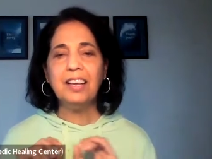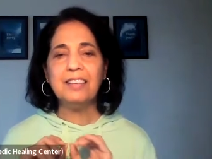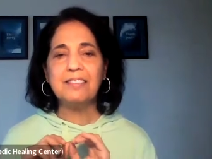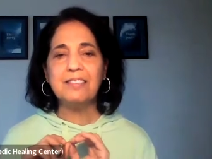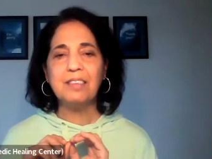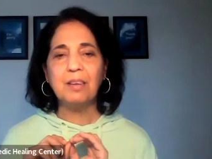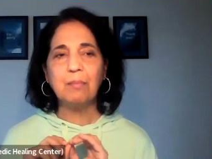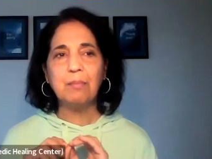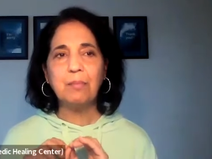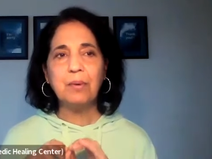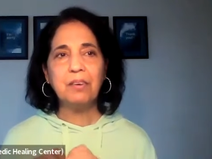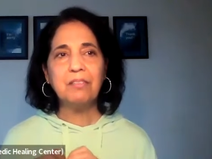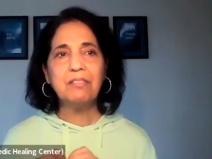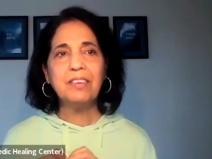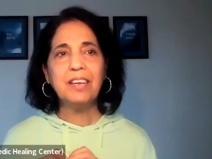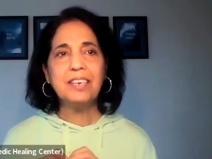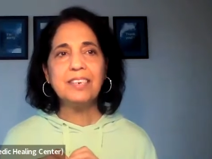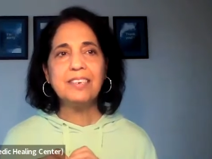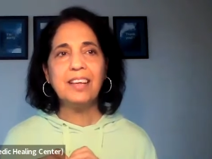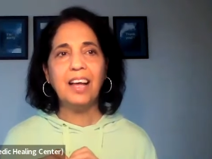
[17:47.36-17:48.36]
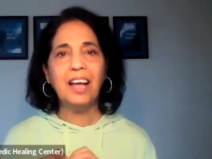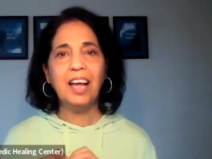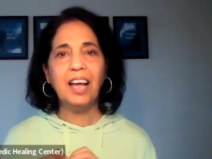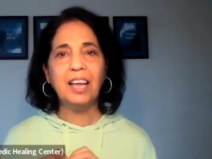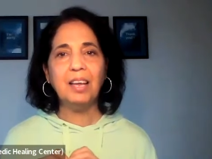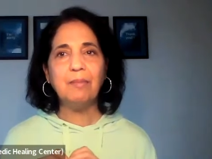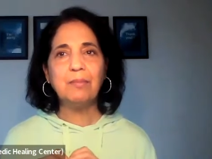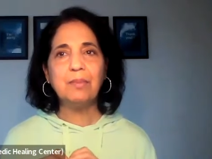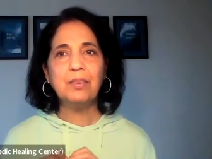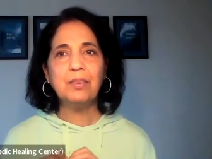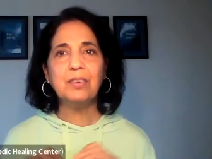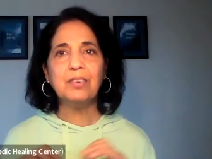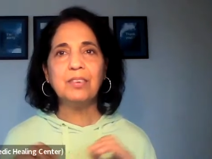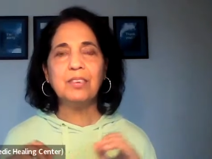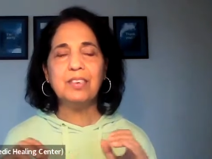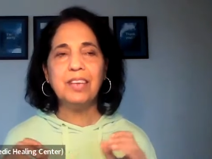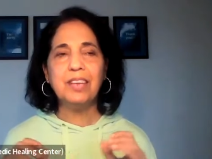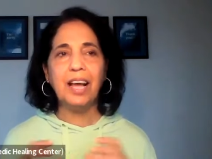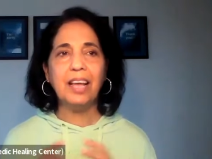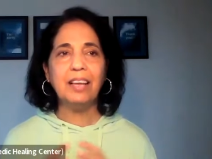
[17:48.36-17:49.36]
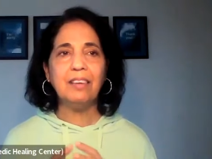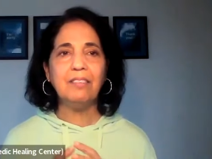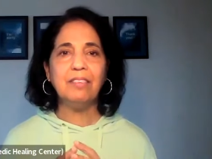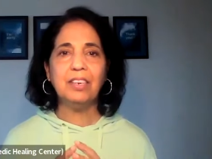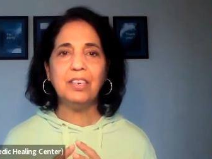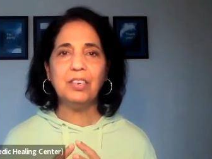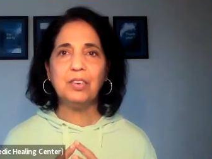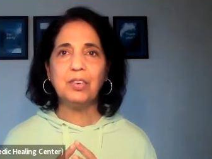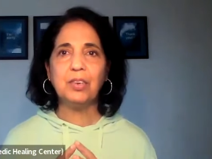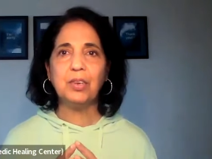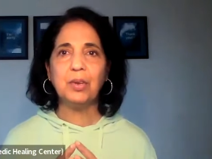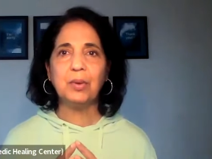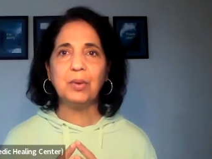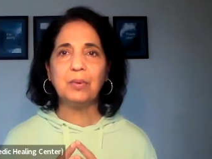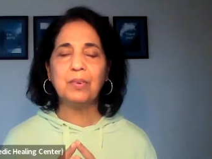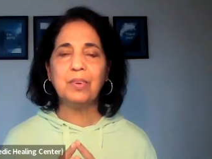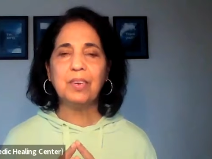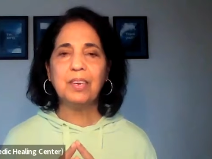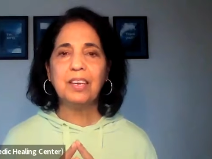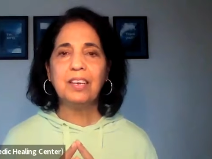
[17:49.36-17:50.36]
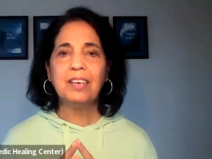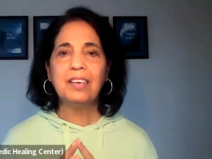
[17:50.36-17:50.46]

is a perfect time to dive into